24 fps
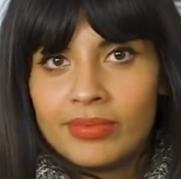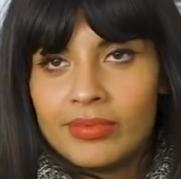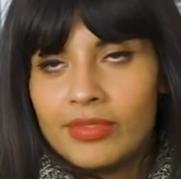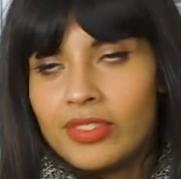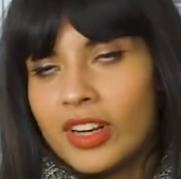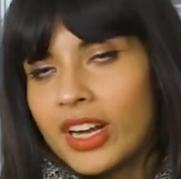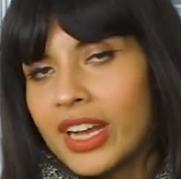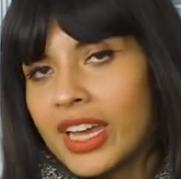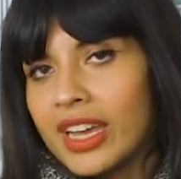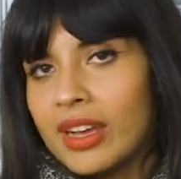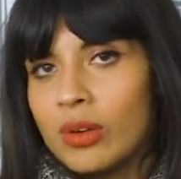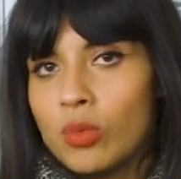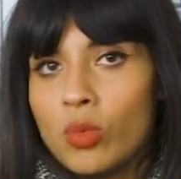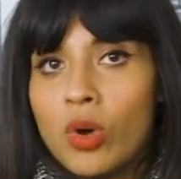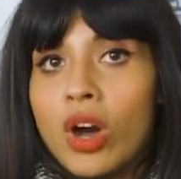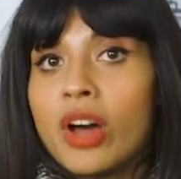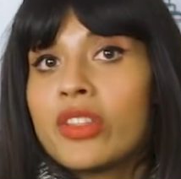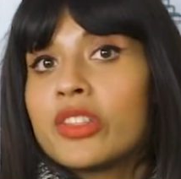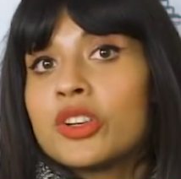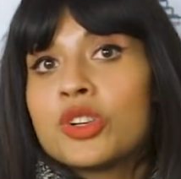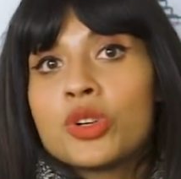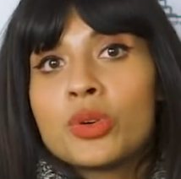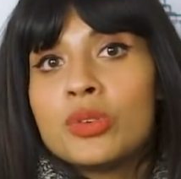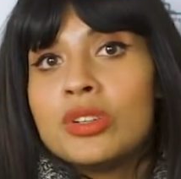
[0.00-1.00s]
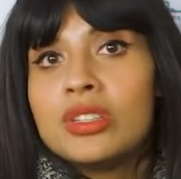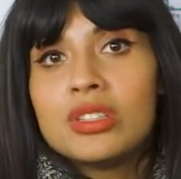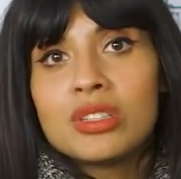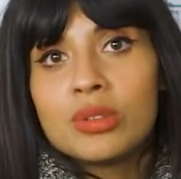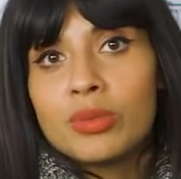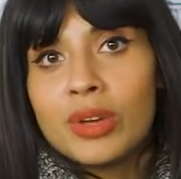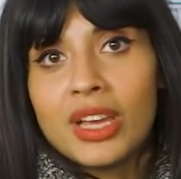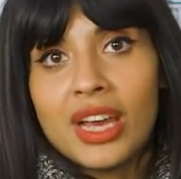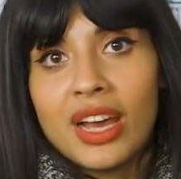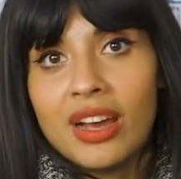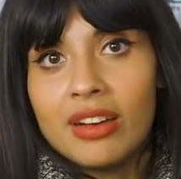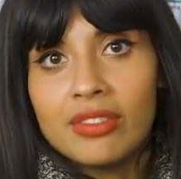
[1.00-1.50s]
Fuck it. What other choice
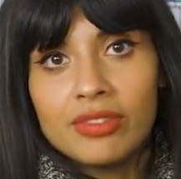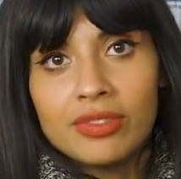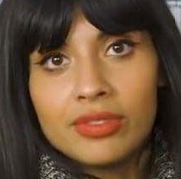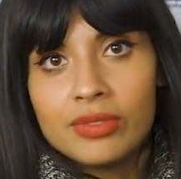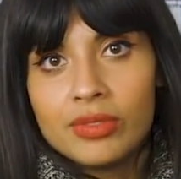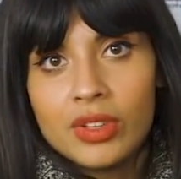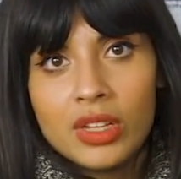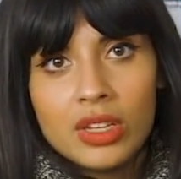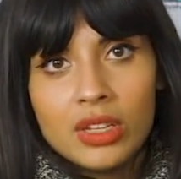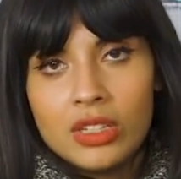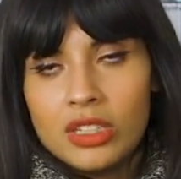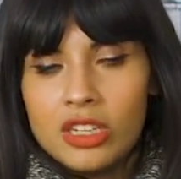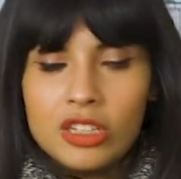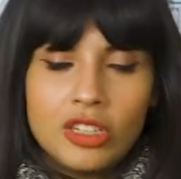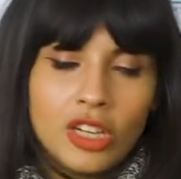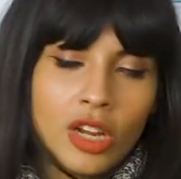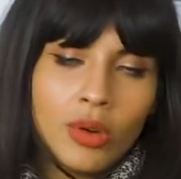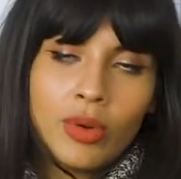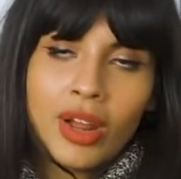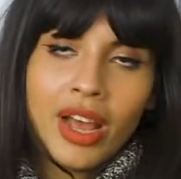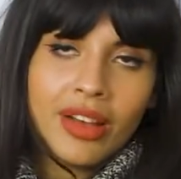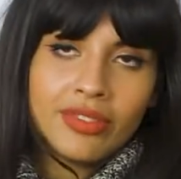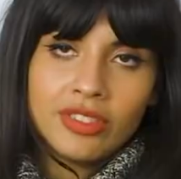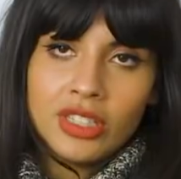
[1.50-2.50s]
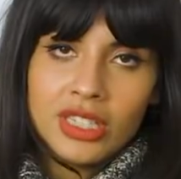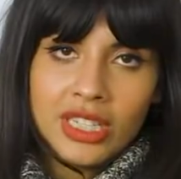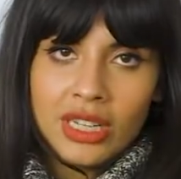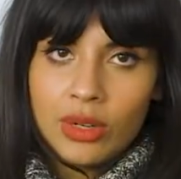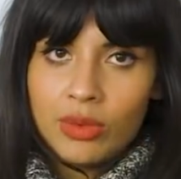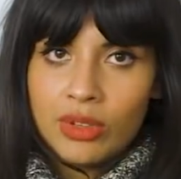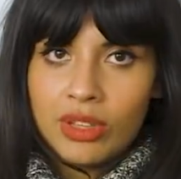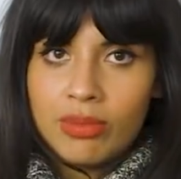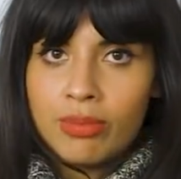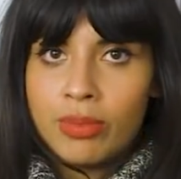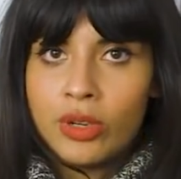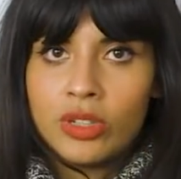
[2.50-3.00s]
do we have? You don't have to
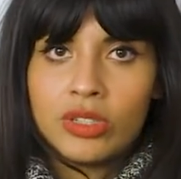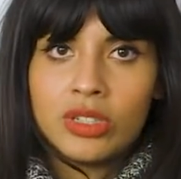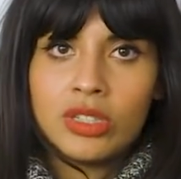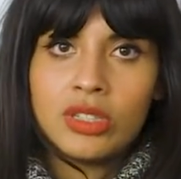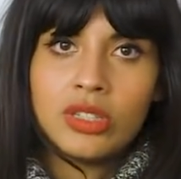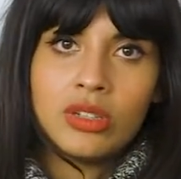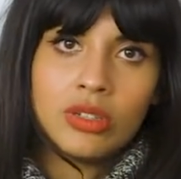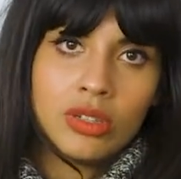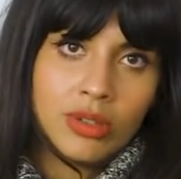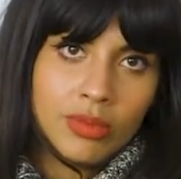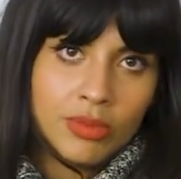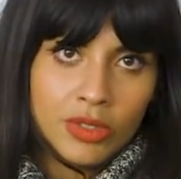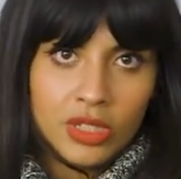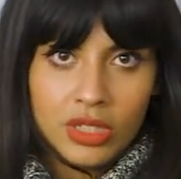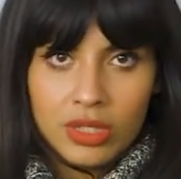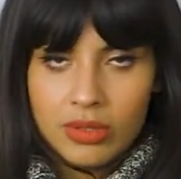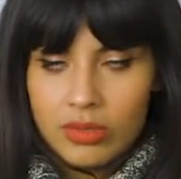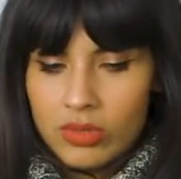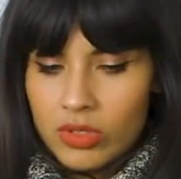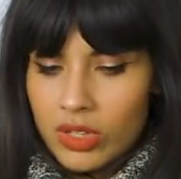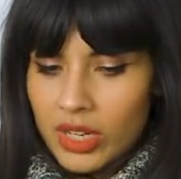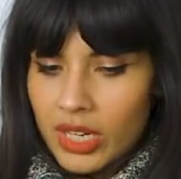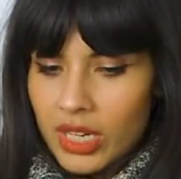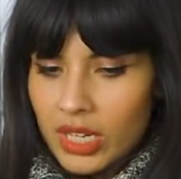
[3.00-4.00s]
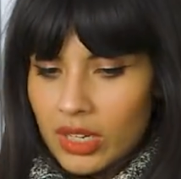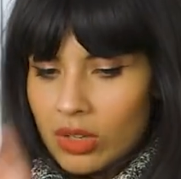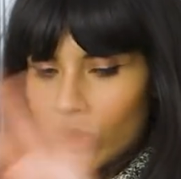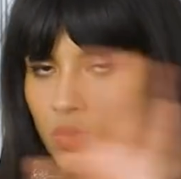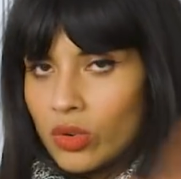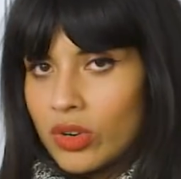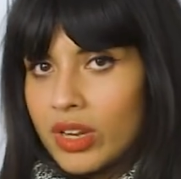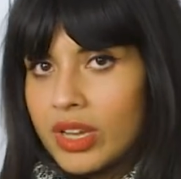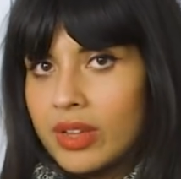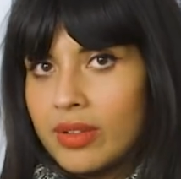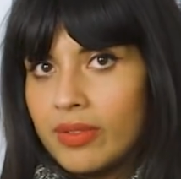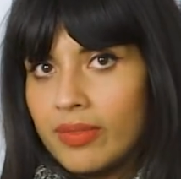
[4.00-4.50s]
deal with imposter syndrome. Just try and
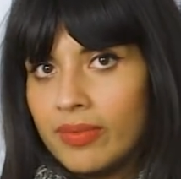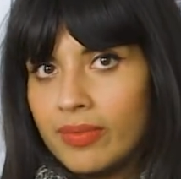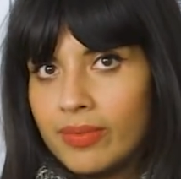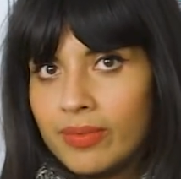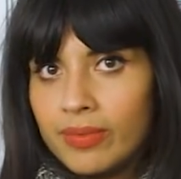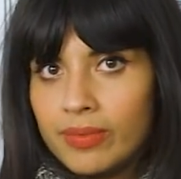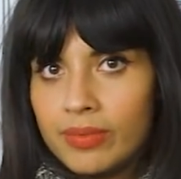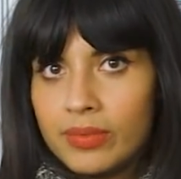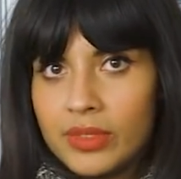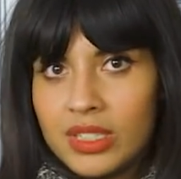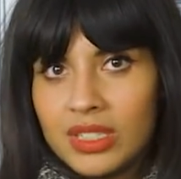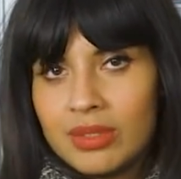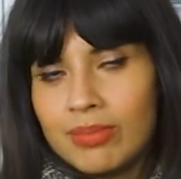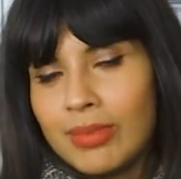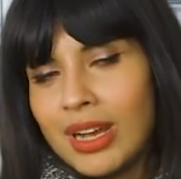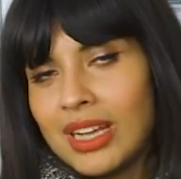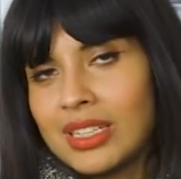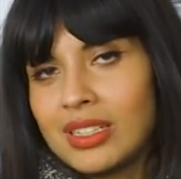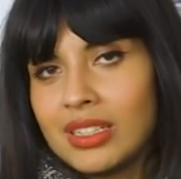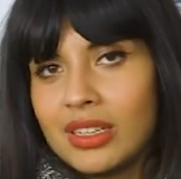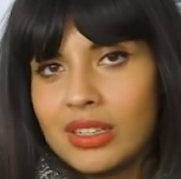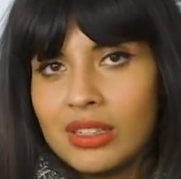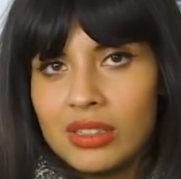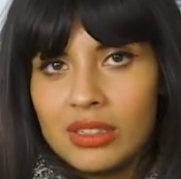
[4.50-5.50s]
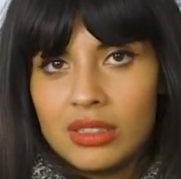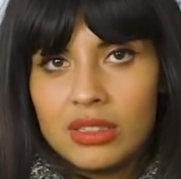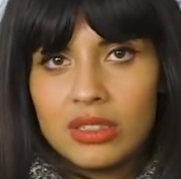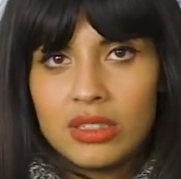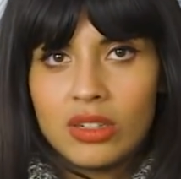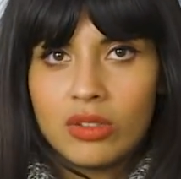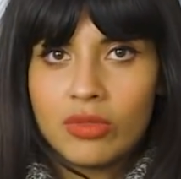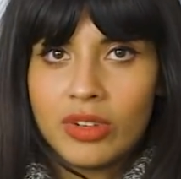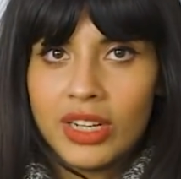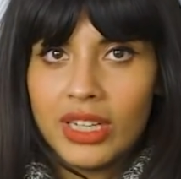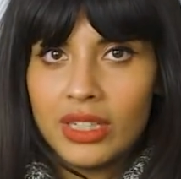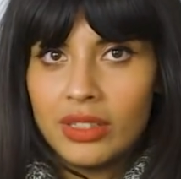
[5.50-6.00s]
ignore it. It doesn't matter. It's
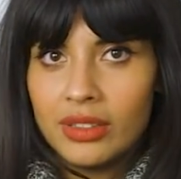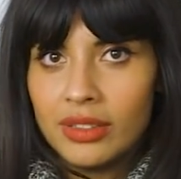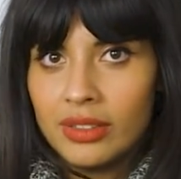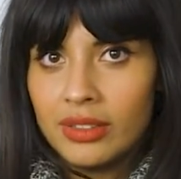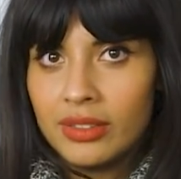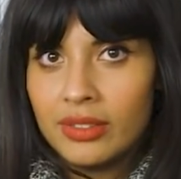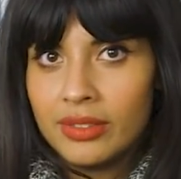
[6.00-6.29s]
not real.